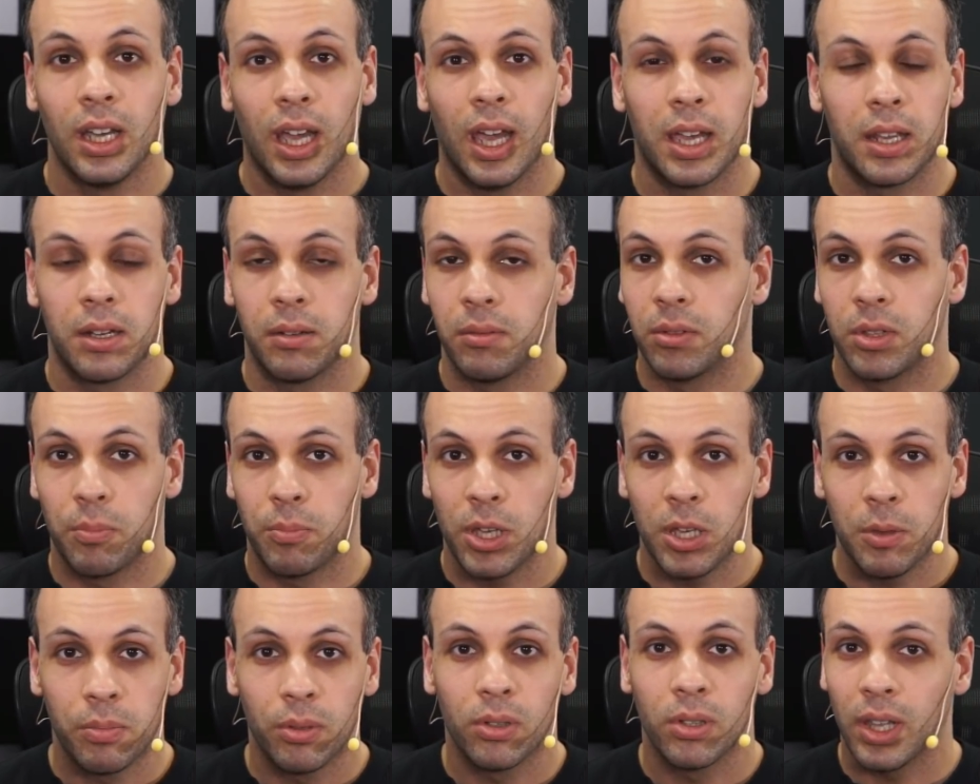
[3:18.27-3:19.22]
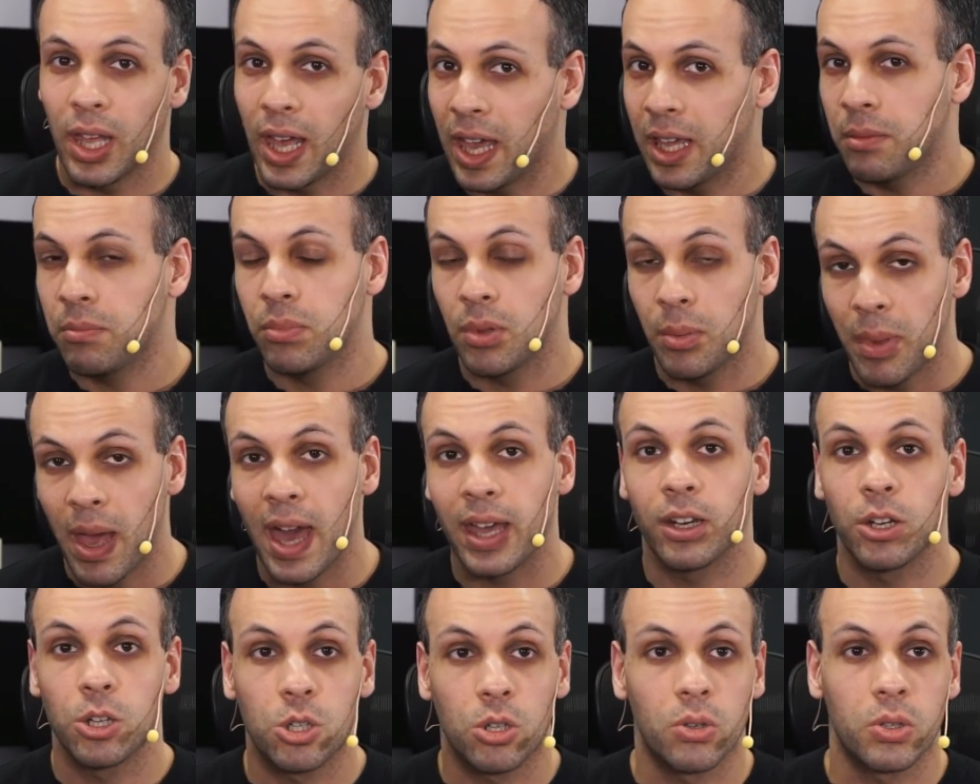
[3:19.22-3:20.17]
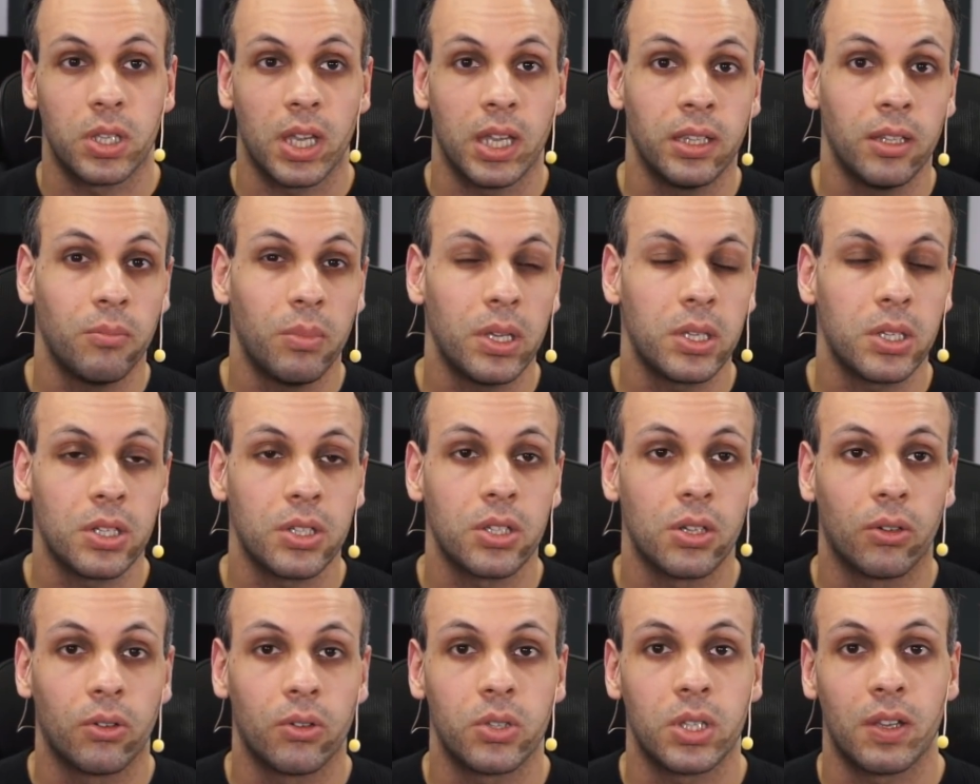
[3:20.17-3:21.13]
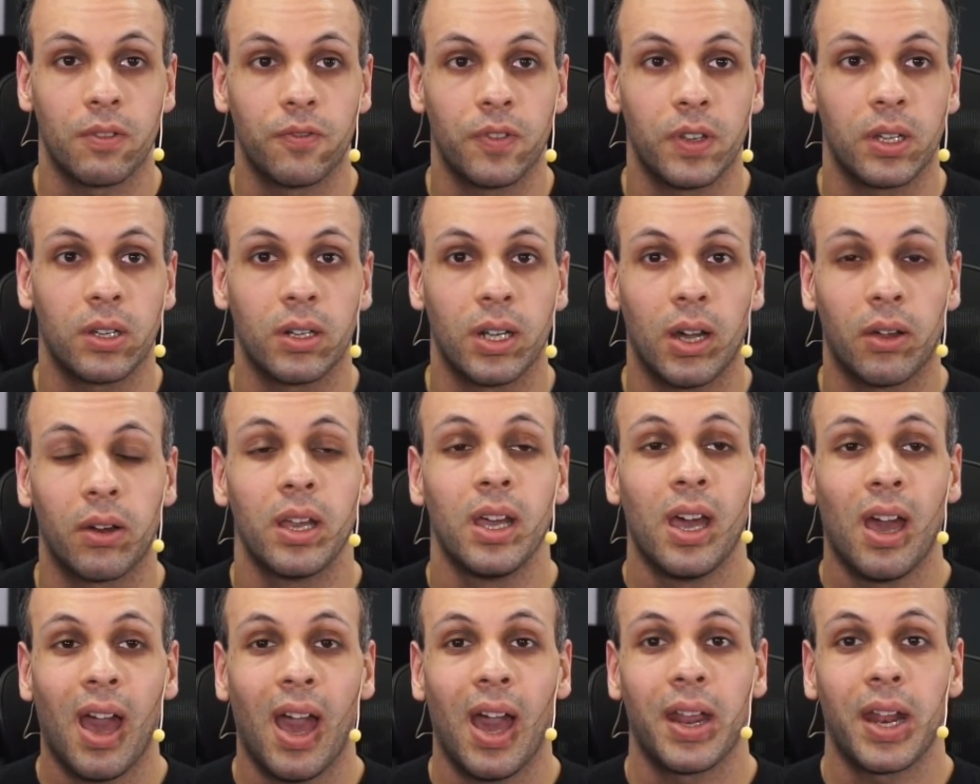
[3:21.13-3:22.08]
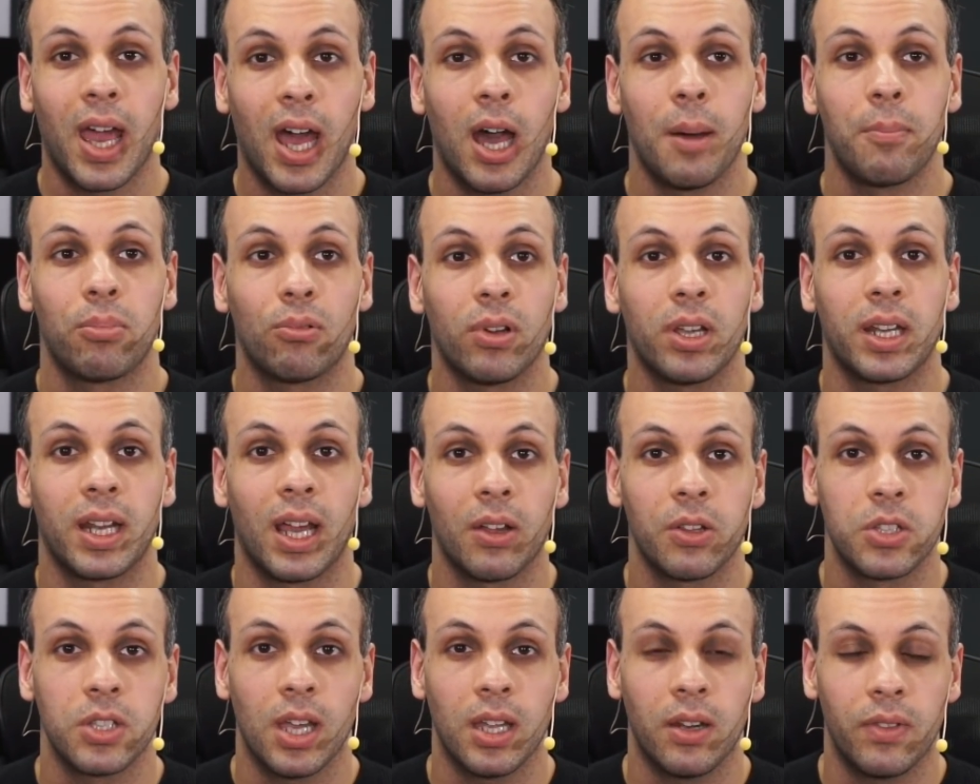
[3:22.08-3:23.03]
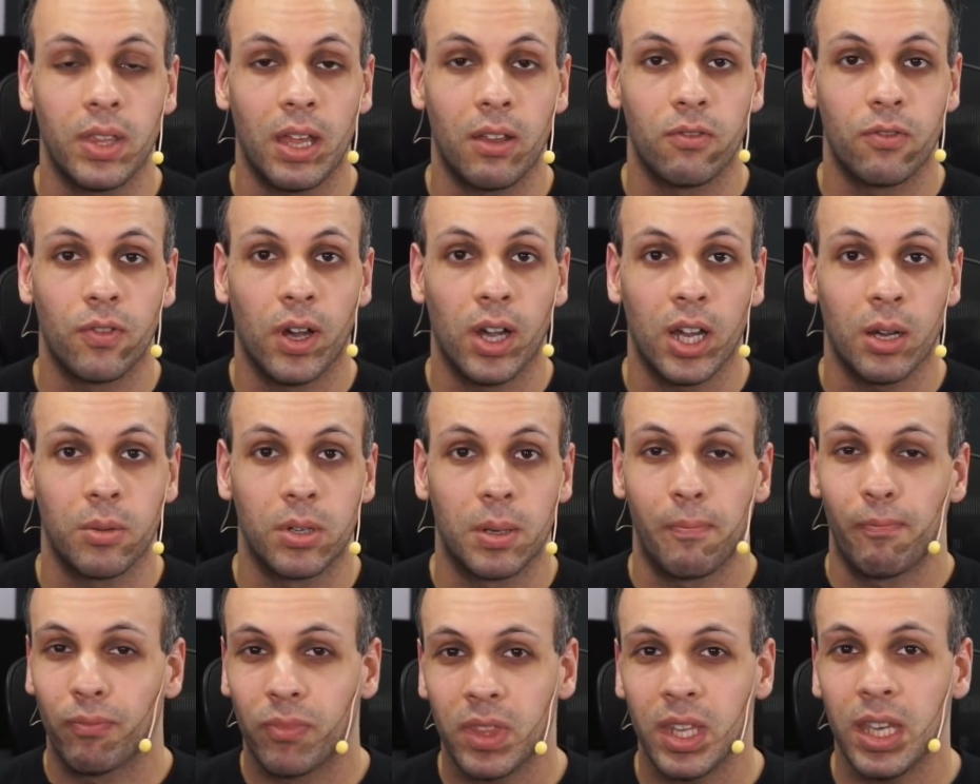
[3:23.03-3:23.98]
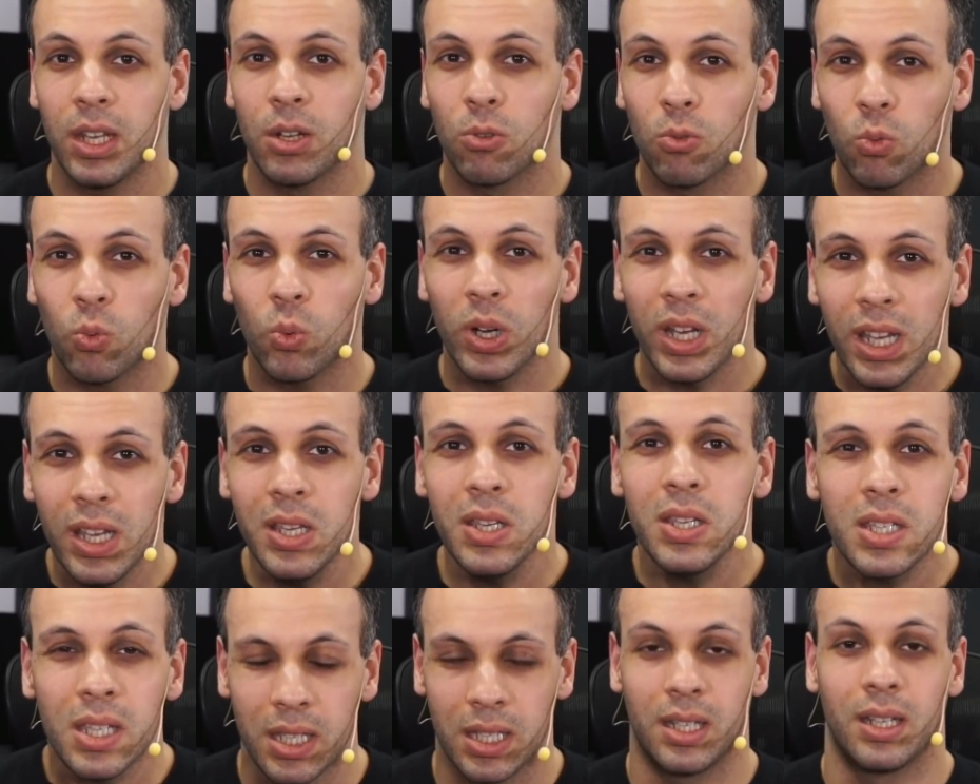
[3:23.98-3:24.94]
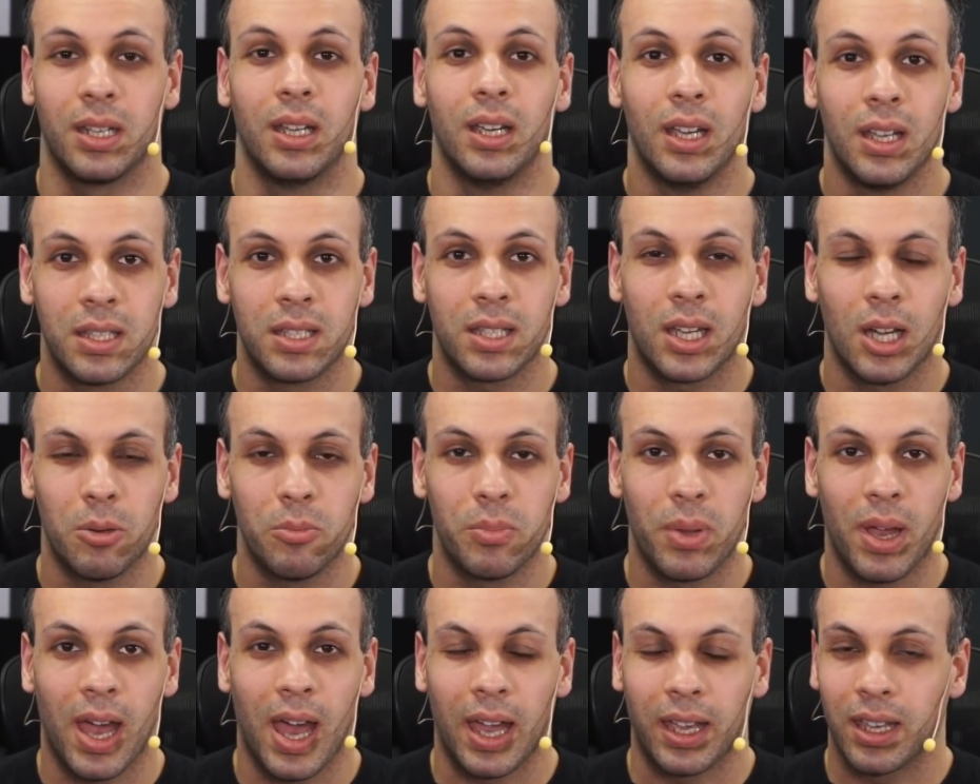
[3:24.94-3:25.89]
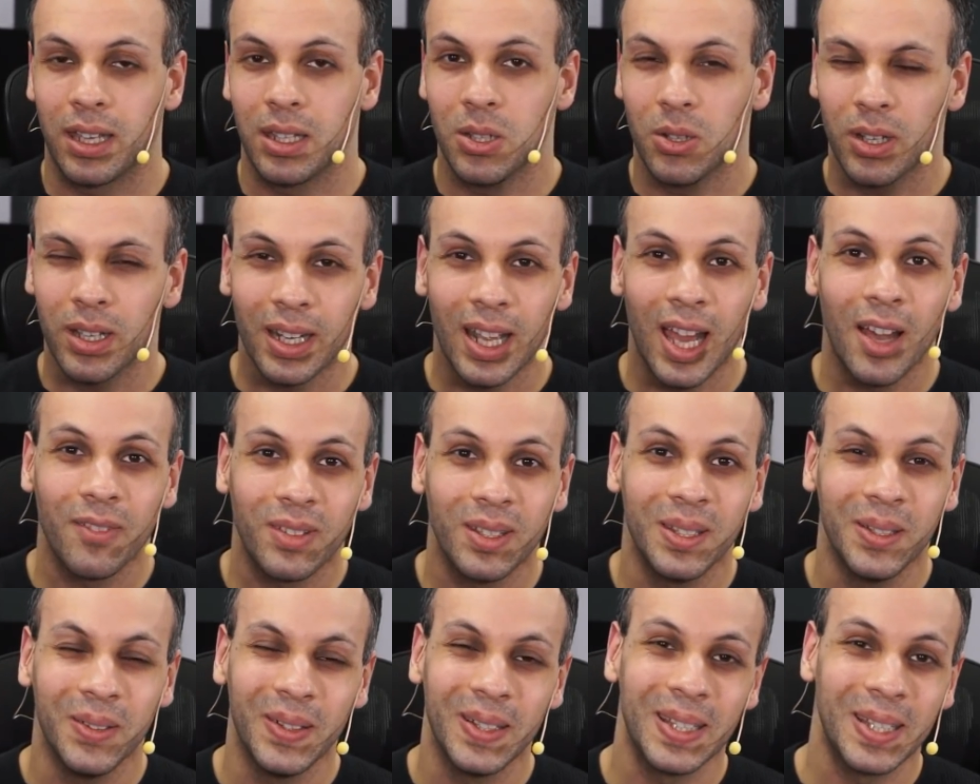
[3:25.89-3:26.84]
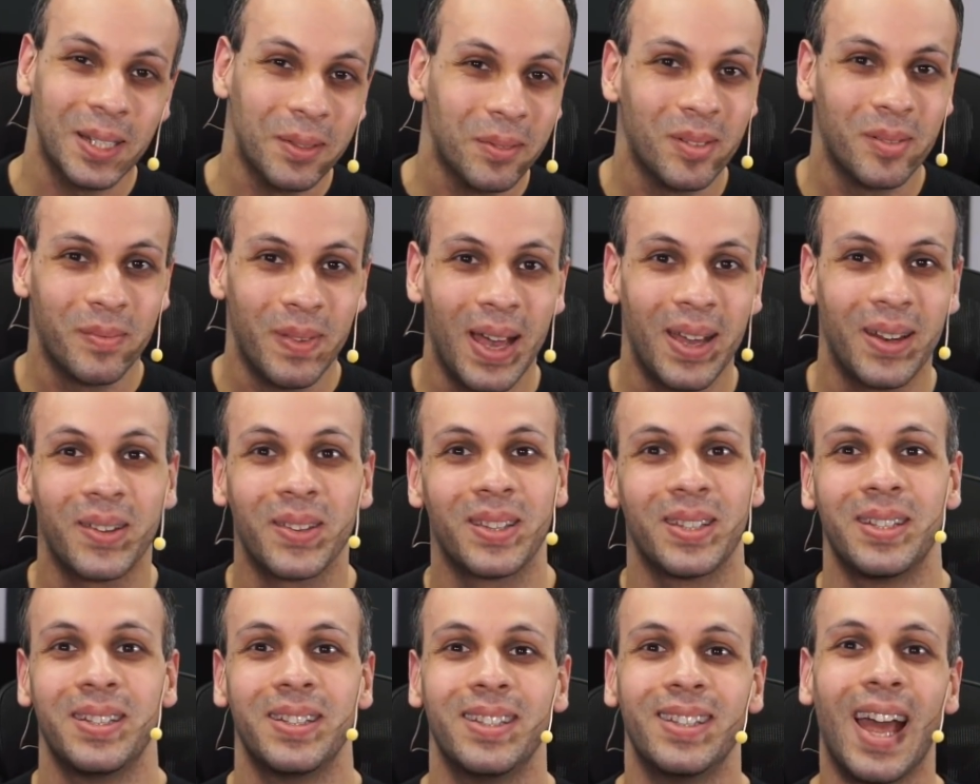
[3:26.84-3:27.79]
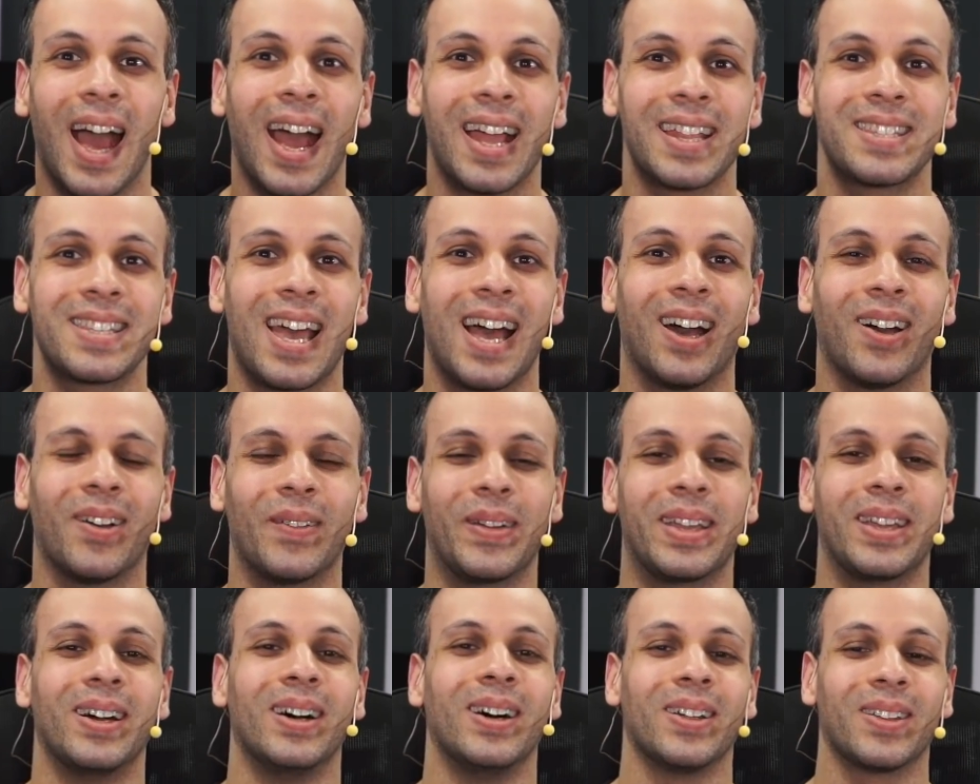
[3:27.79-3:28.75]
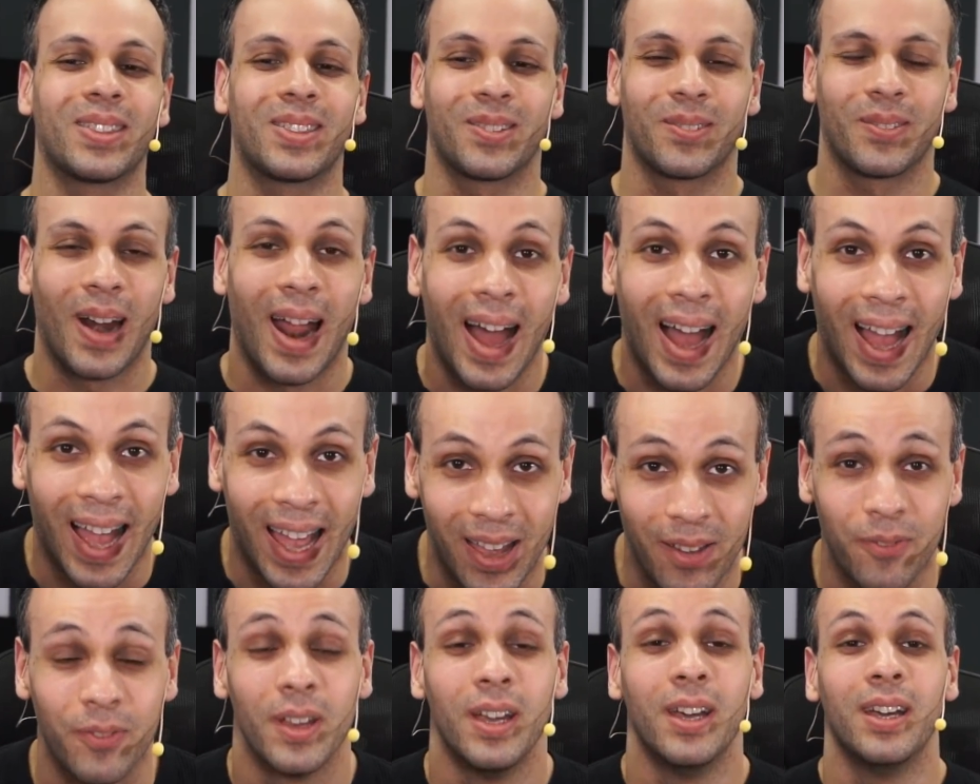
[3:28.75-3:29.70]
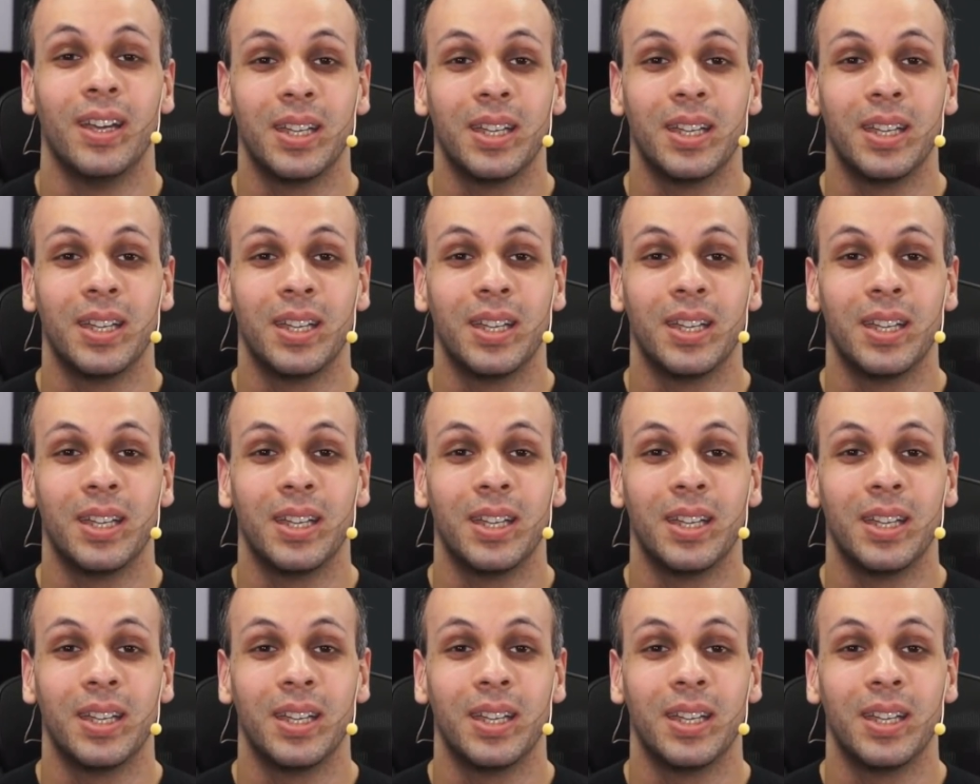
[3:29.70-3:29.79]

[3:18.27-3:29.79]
And the people and the managers and the business owners that figured out how to operate outside of that environment need a reason to come back. And you're going to have to do a little bit better than that's how we all thrive.